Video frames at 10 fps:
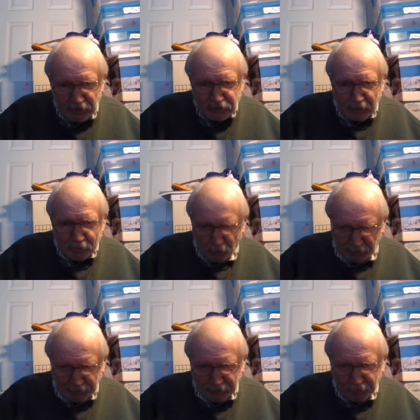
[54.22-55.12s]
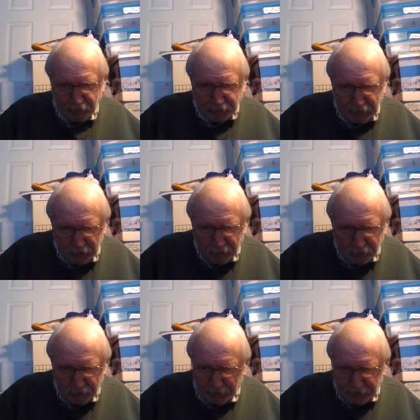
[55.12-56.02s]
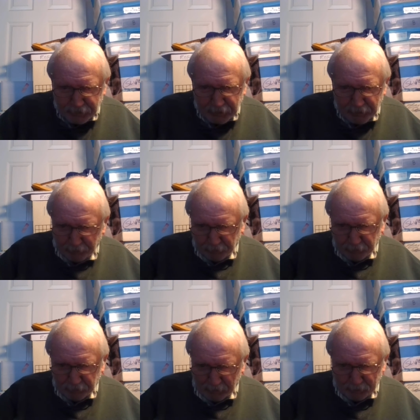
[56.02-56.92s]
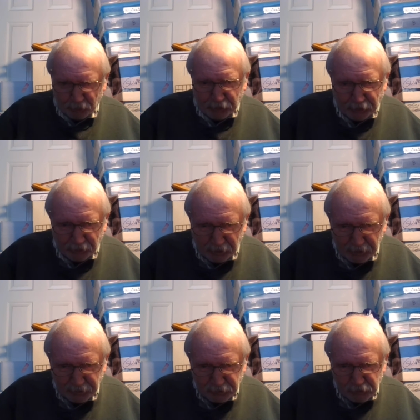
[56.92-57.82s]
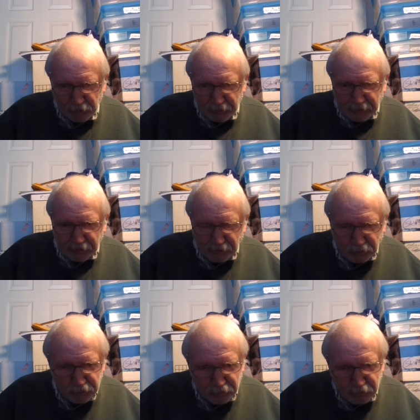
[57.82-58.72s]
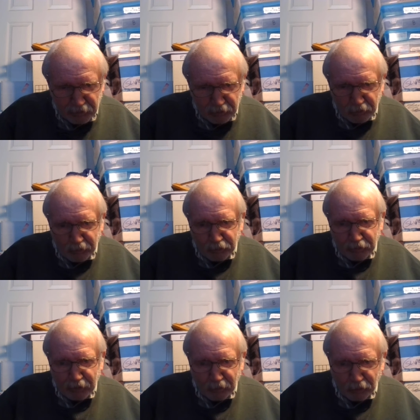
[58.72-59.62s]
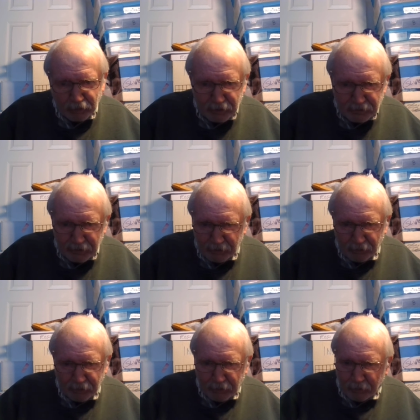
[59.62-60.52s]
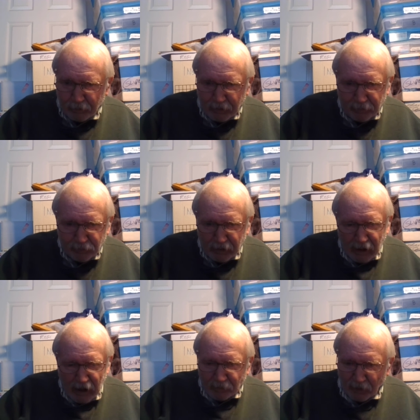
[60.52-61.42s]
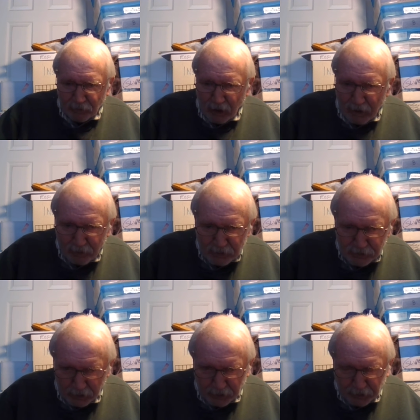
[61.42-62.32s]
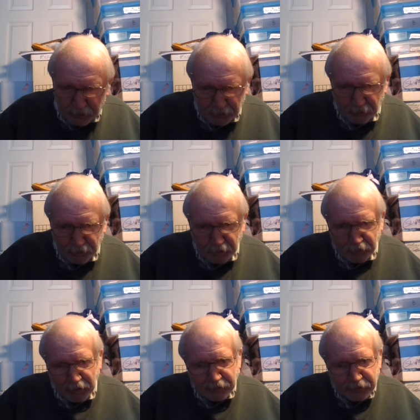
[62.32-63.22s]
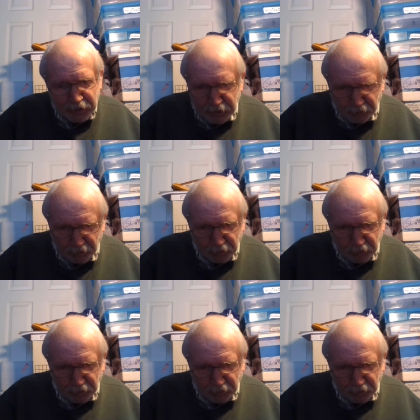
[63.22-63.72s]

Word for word: He's a pointing dog, too. He's a hunter and a pointer. He sure is. Boy, oh, boy, oh, boy. He's a hunter dog if he if I ever seen a hunter dog, that's a hunter